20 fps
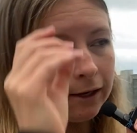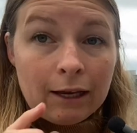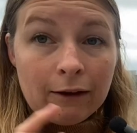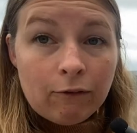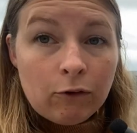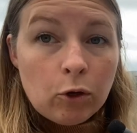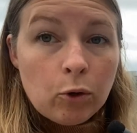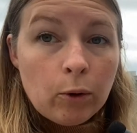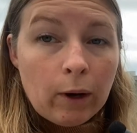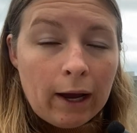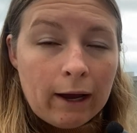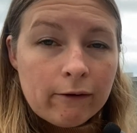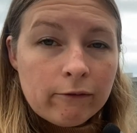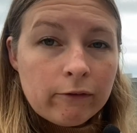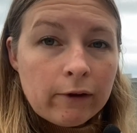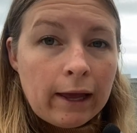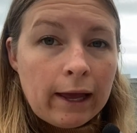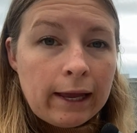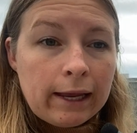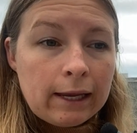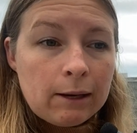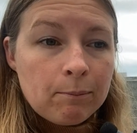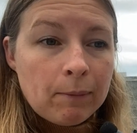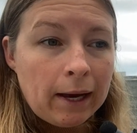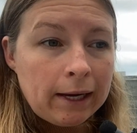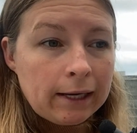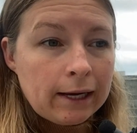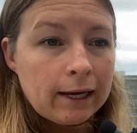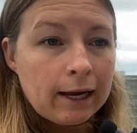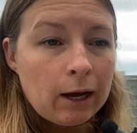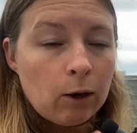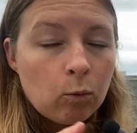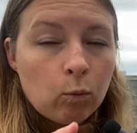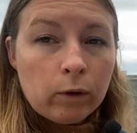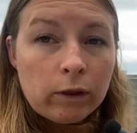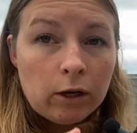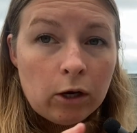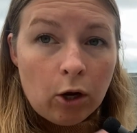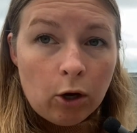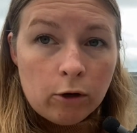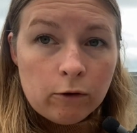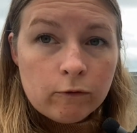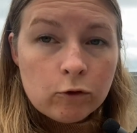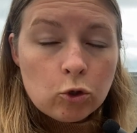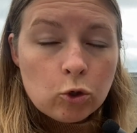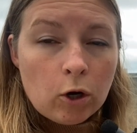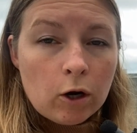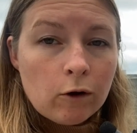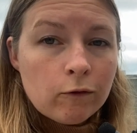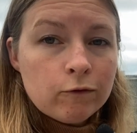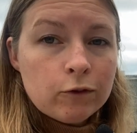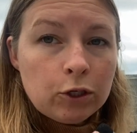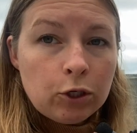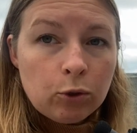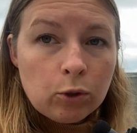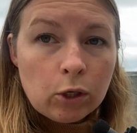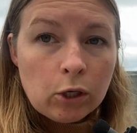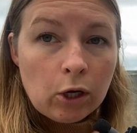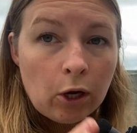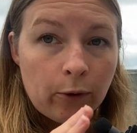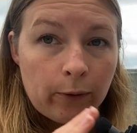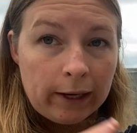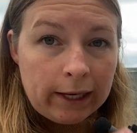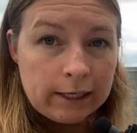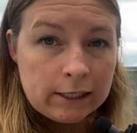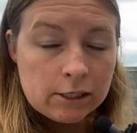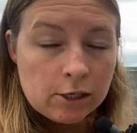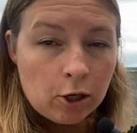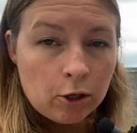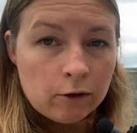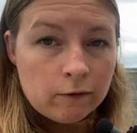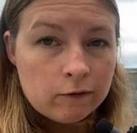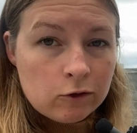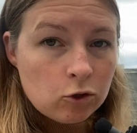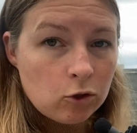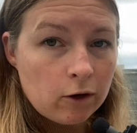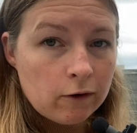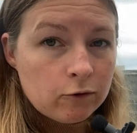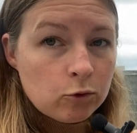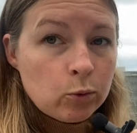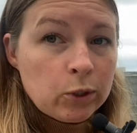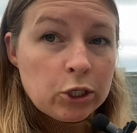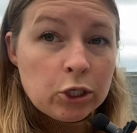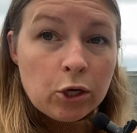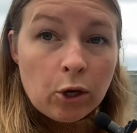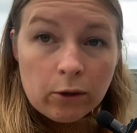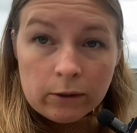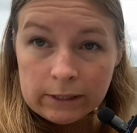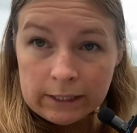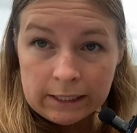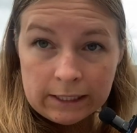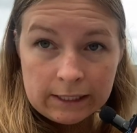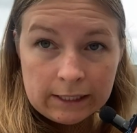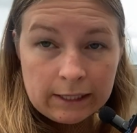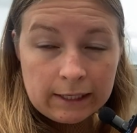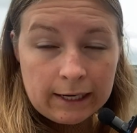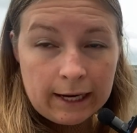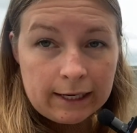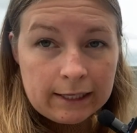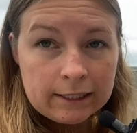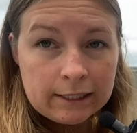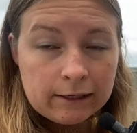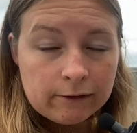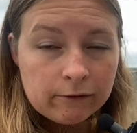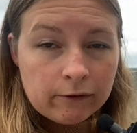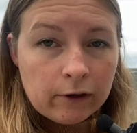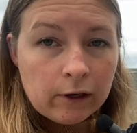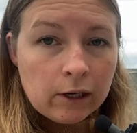If you have a bank account with an overdraft, you can go into overdraft, which goes into the negative.